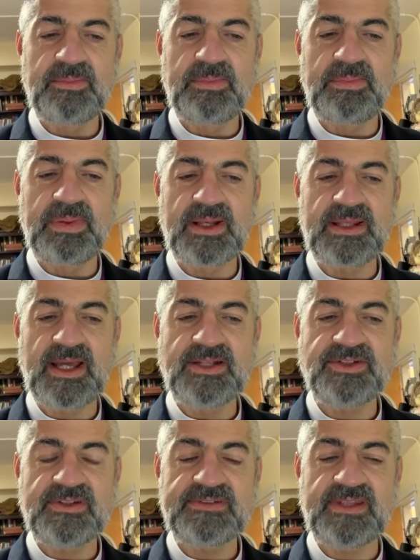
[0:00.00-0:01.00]
But
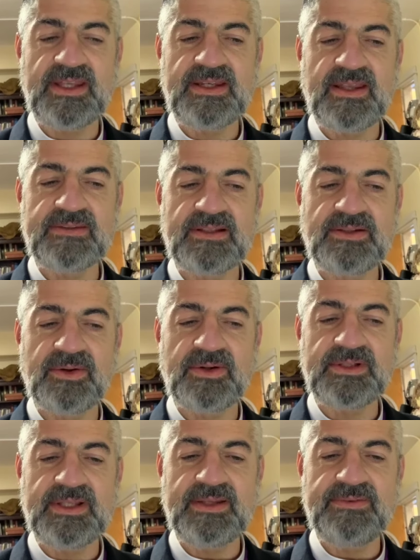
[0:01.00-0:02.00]
Elisha said, "As the Lord
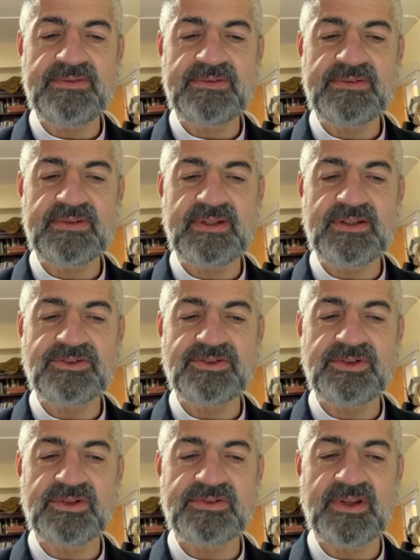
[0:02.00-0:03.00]
lives and as you
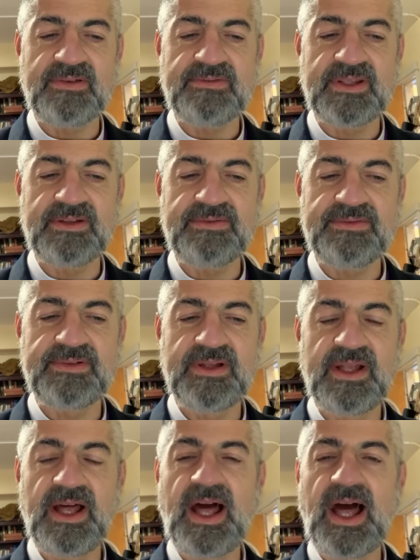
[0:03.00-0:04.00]
yourself live,
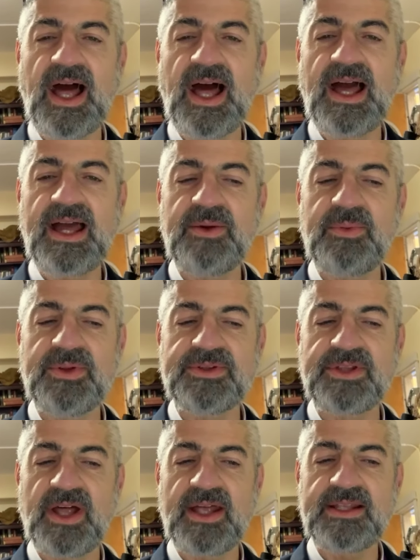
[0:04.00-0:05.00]
I will
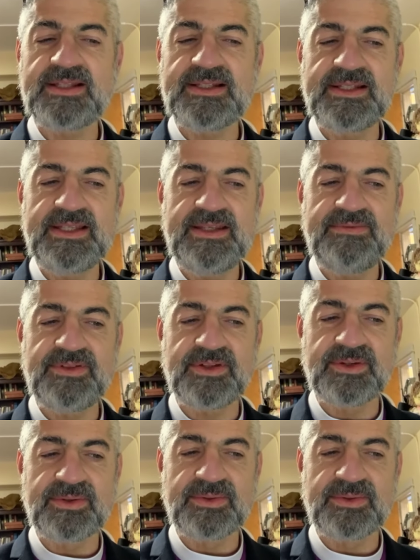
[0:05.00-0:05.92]
not leave you."